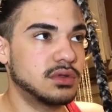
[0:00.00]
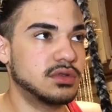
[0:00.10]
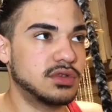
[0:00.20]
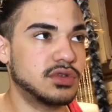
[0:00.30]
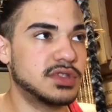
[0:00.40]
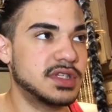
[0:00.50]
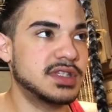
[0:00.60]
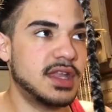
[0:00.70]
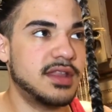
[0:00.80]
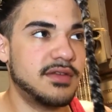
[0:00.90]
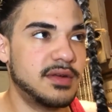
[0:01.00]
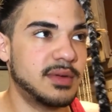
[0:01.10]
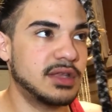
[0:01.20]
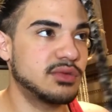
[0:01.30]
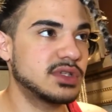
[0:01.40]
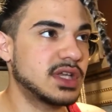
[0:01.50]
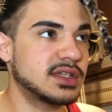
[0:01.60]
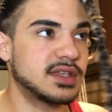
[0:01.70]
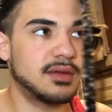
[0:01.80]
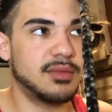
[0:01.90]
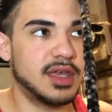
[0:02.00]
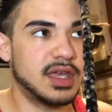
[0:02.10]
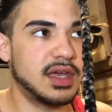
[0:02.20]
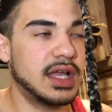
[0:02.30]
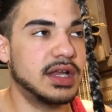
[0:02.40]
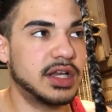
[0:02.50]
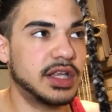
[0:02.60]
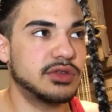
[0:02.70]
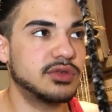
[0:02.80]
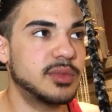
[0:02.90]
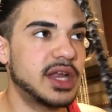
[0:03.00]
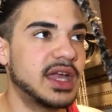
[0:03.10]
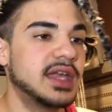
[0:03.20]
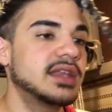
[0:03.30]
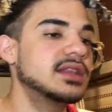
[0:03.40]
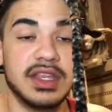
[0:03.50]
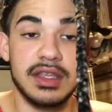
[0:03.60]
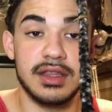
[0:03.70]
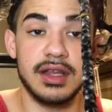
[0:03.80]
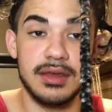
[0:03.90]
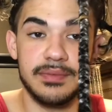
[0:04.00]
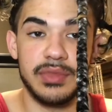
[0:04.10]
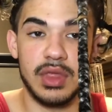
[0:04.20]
So since that everybody was asking me, I learned how to braid in Italy